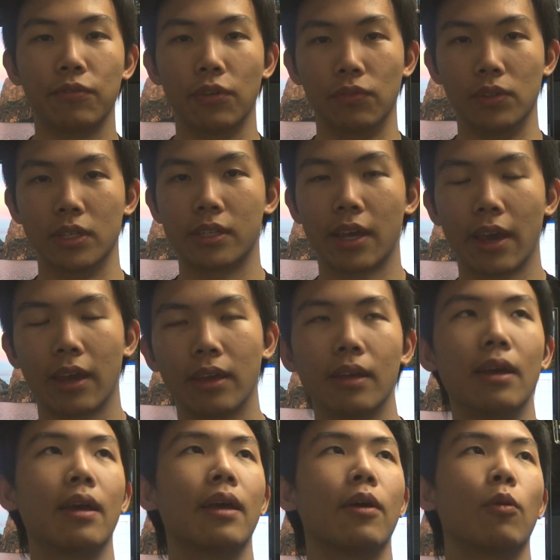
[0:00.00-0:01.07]
fifty K.
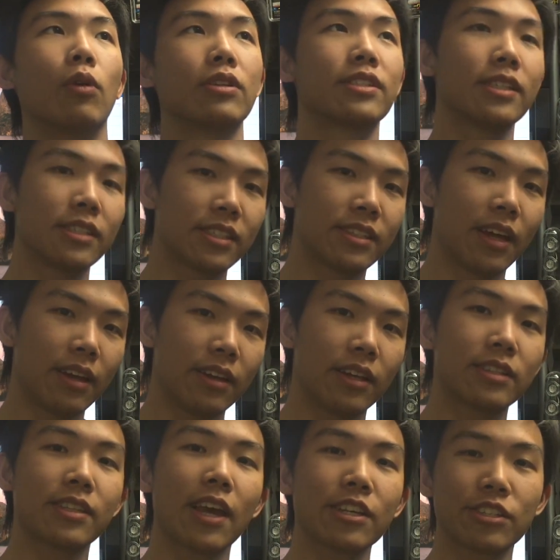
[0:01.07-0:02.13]
Well, since then,
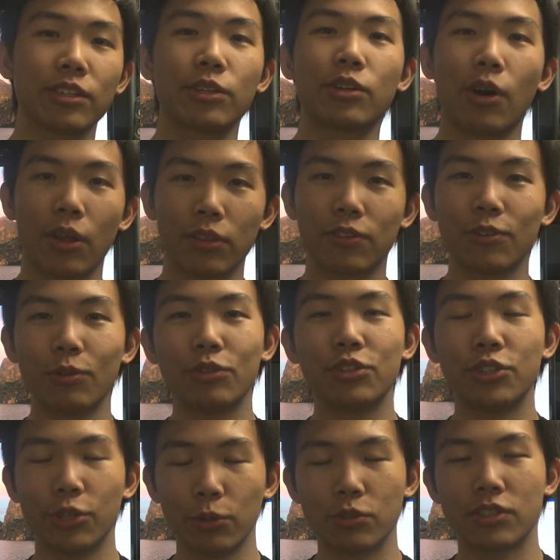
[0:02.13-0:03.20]
it's actually gone through
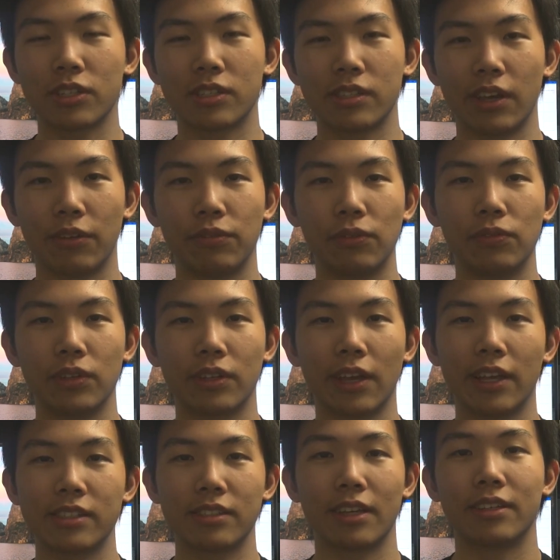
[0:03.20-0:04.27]
two sixty-eight fifty
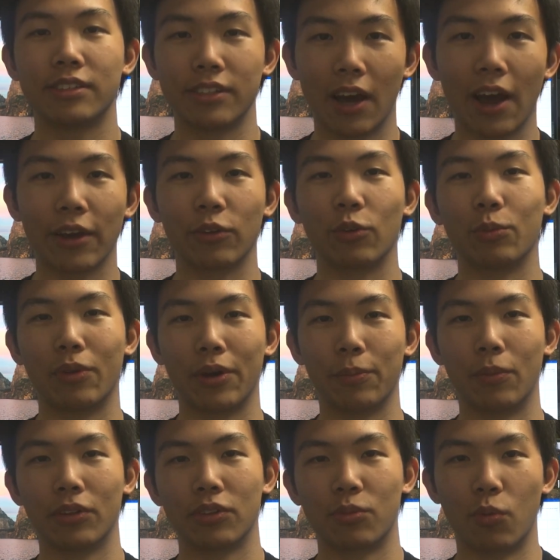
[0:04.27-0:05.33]
Ks that died on my
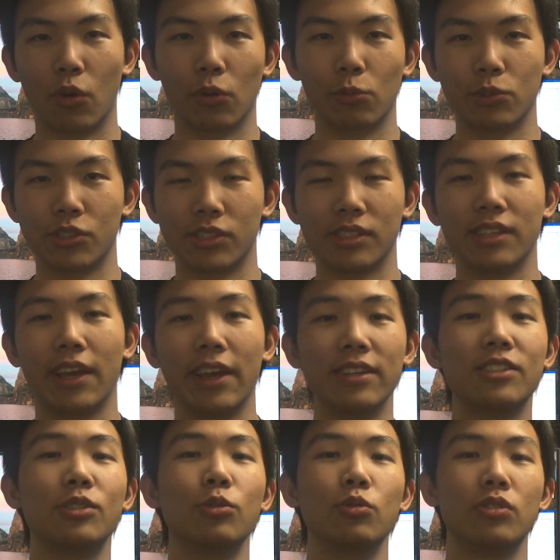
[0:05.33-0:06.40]
motherboard, which is the
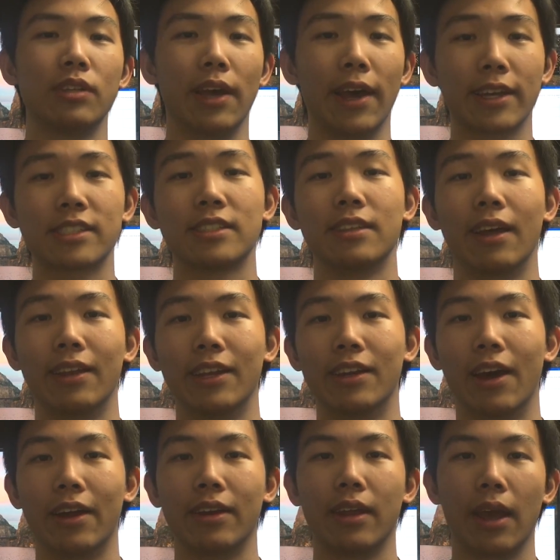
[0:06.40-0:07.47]
ASUS X
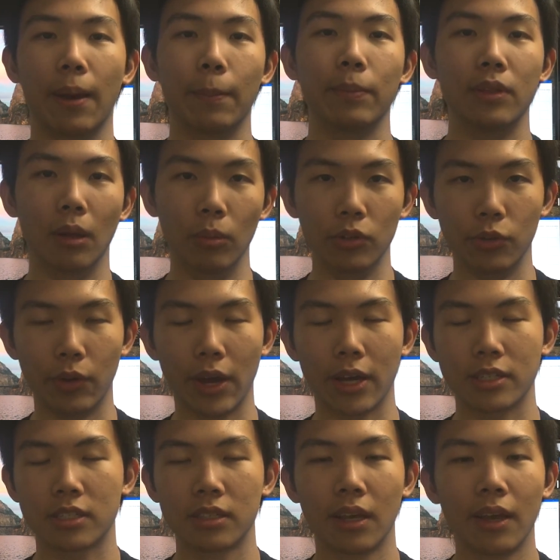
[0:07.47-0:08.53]
ninety-nine M W
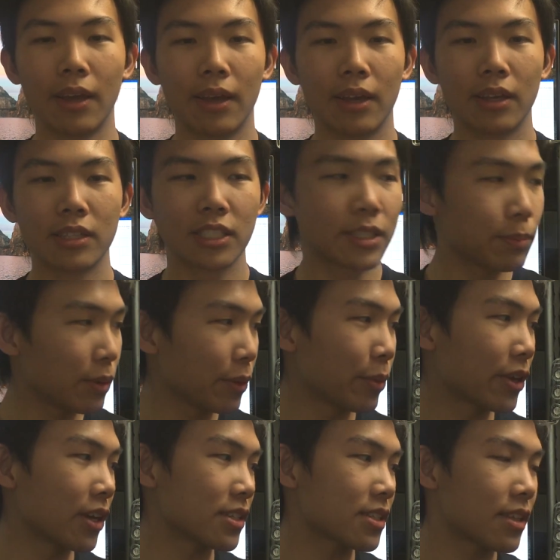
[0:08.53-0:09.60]
S. Simply
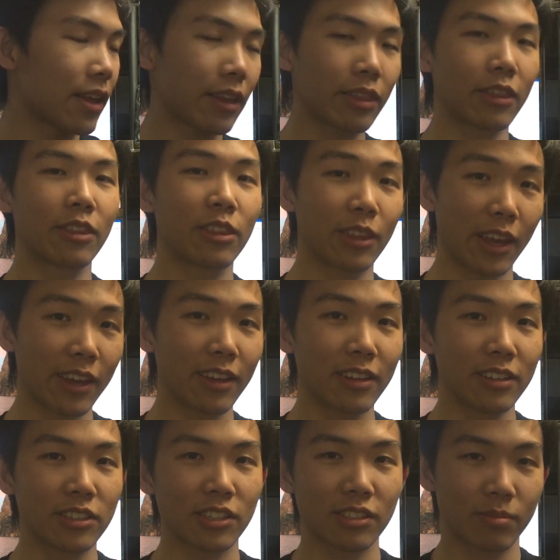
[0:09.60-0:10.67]
because that
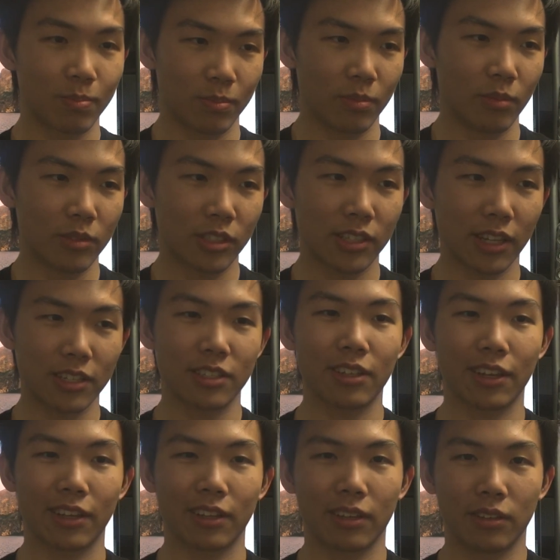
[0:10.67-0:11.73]
thing just sets
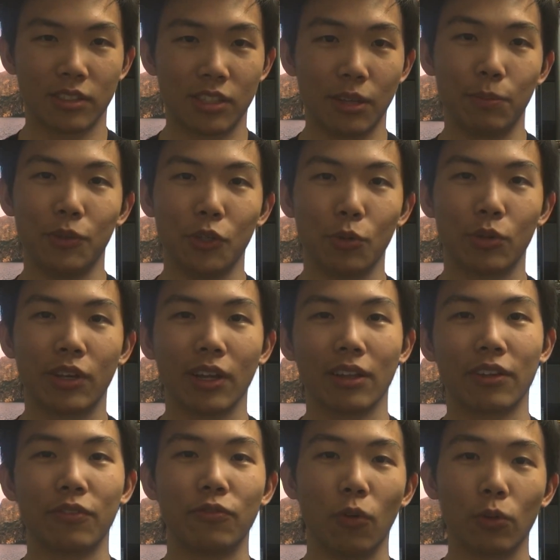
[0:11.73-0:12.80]
like C P U
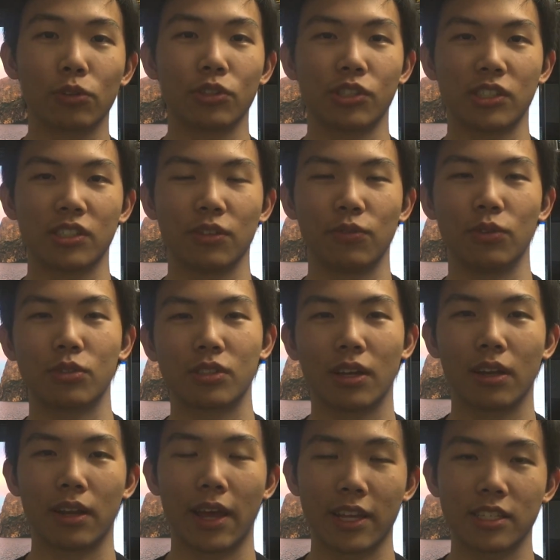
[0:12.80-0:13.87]
killing voltages if you
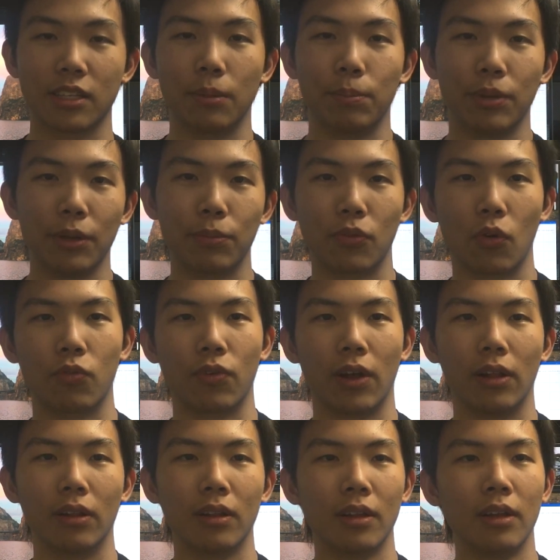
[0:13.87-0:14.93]
set X M P profile.